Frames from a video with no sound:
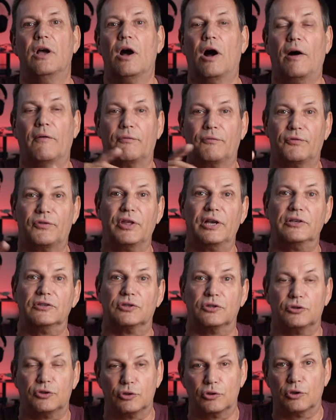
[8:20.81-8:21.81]
of things
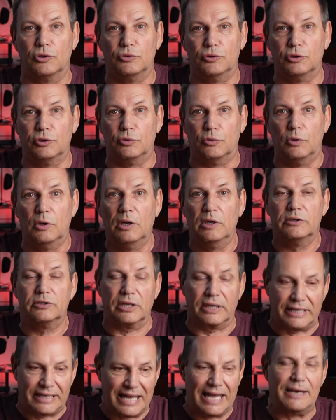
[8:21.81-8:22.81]
that you can do
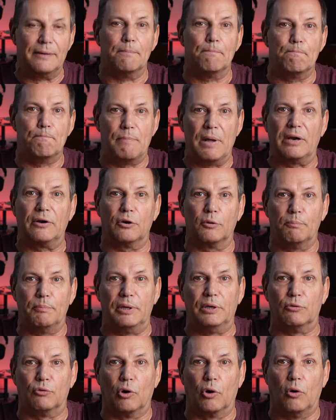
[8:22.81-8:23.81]
to get better
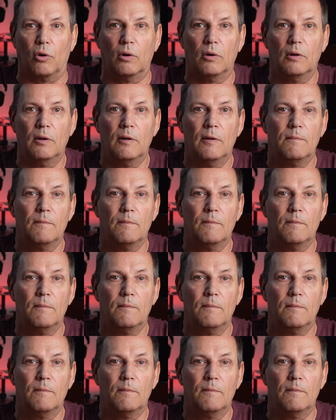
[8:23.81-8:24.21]
B-roll.